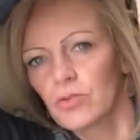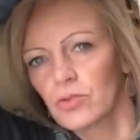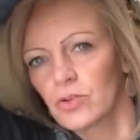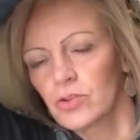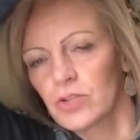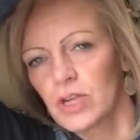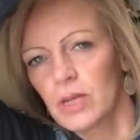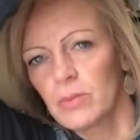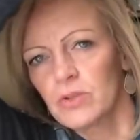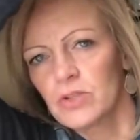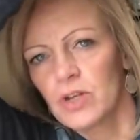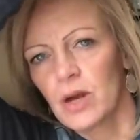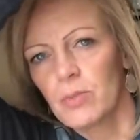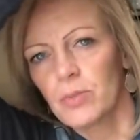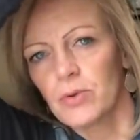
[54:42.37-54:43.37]
little table
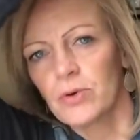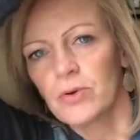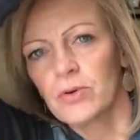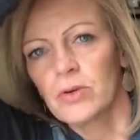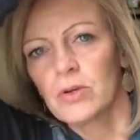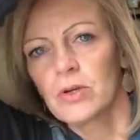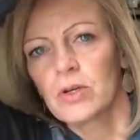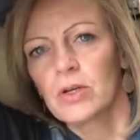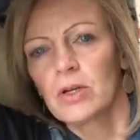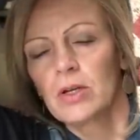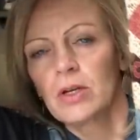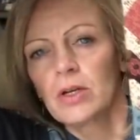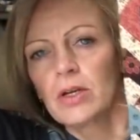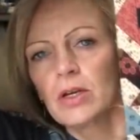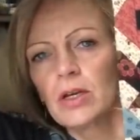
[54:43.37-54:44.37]
topper.
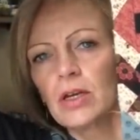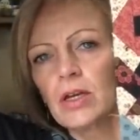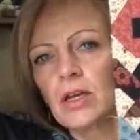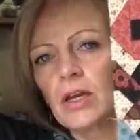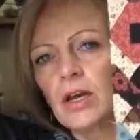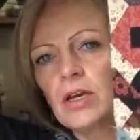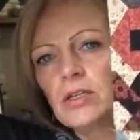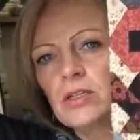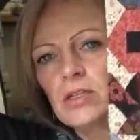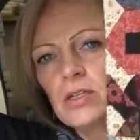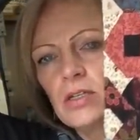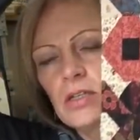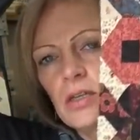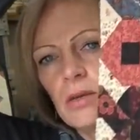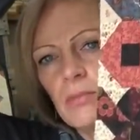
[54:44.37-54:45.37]
And I just
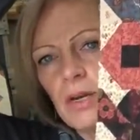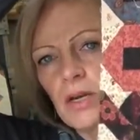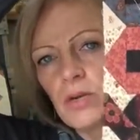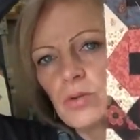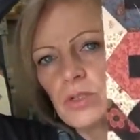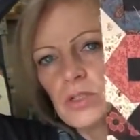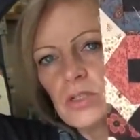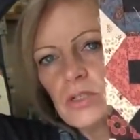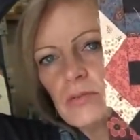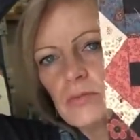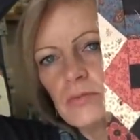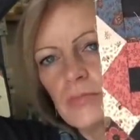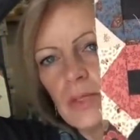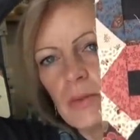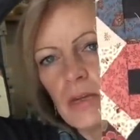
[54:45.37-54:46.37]
need to get mine quilted.
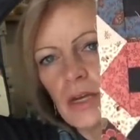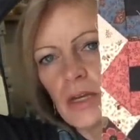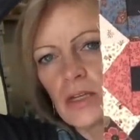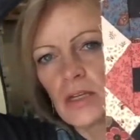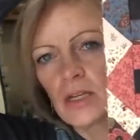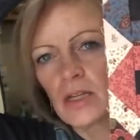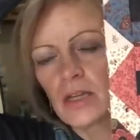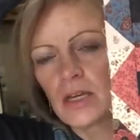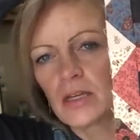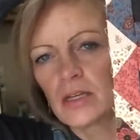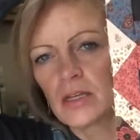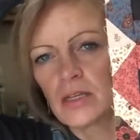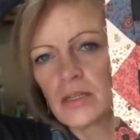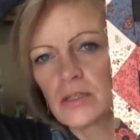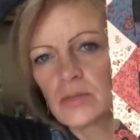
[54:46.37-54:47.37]
Maybe I can get that
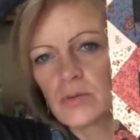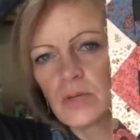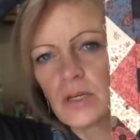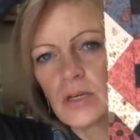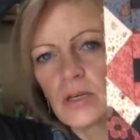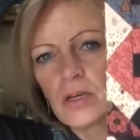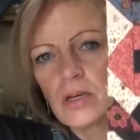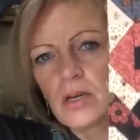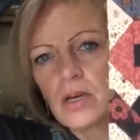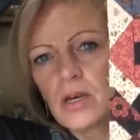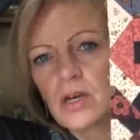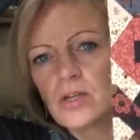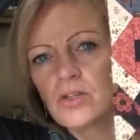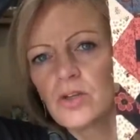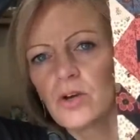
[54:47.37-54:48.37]
done this week.
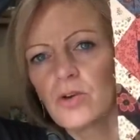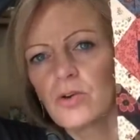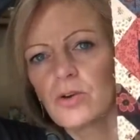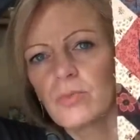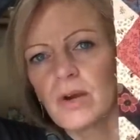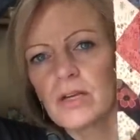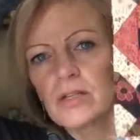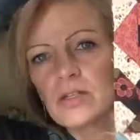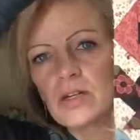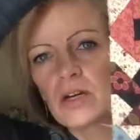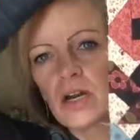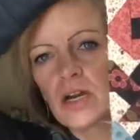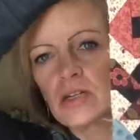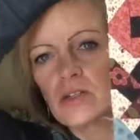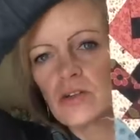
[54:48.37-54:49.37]
So you might
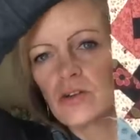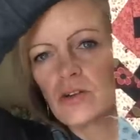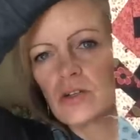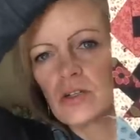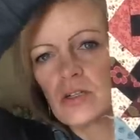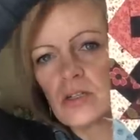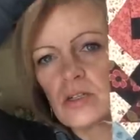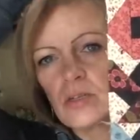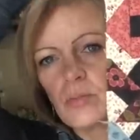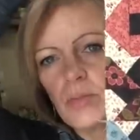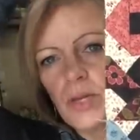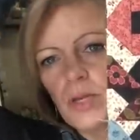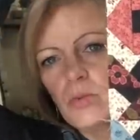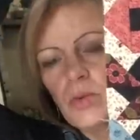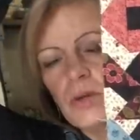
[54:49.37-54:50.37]
start out so you can see some
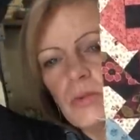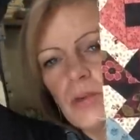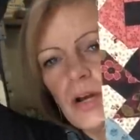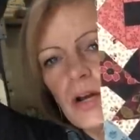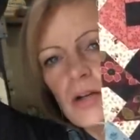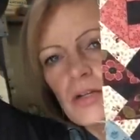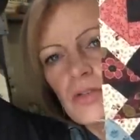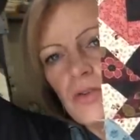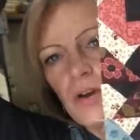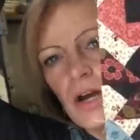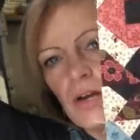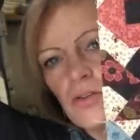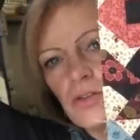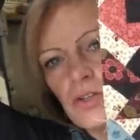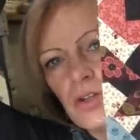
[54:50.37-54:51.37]
pinwheel blocks,
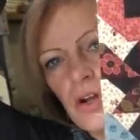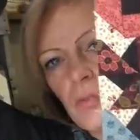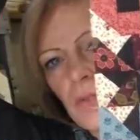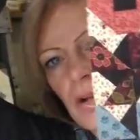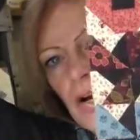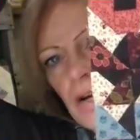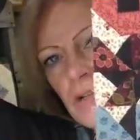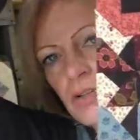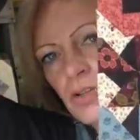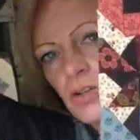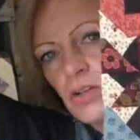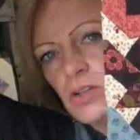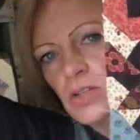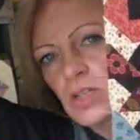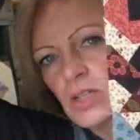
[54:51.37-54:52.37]
Ohio star blocks. You
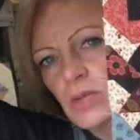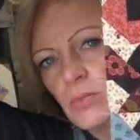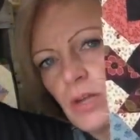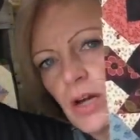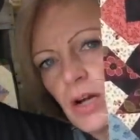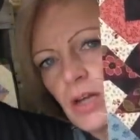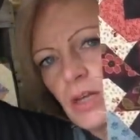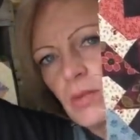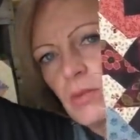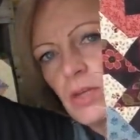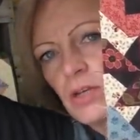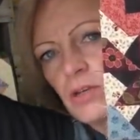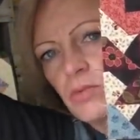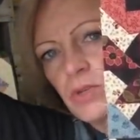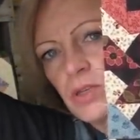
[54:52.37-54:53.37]
can see the block in the
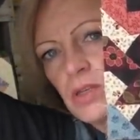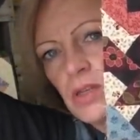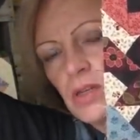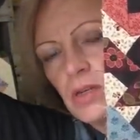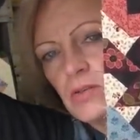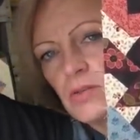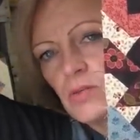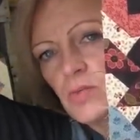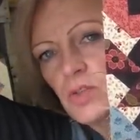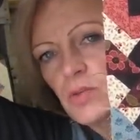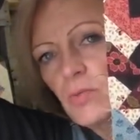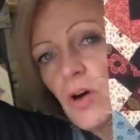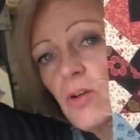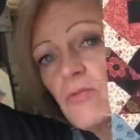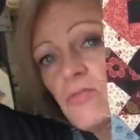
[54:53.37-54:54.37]
middle with uh, some
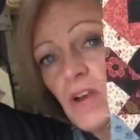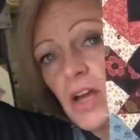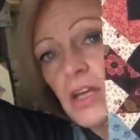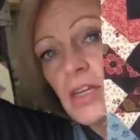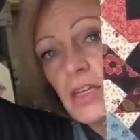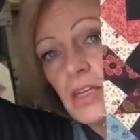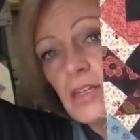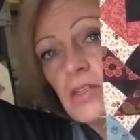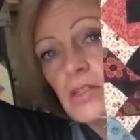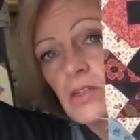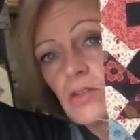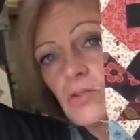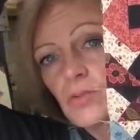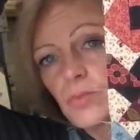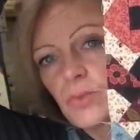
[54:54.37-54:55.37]
small flying geese.
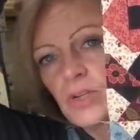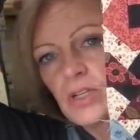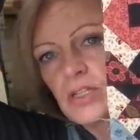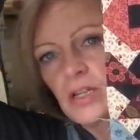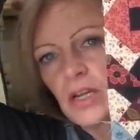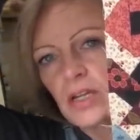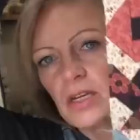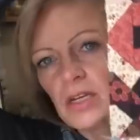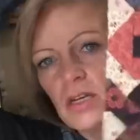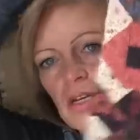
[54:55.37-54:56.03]
Those are pretty tiny.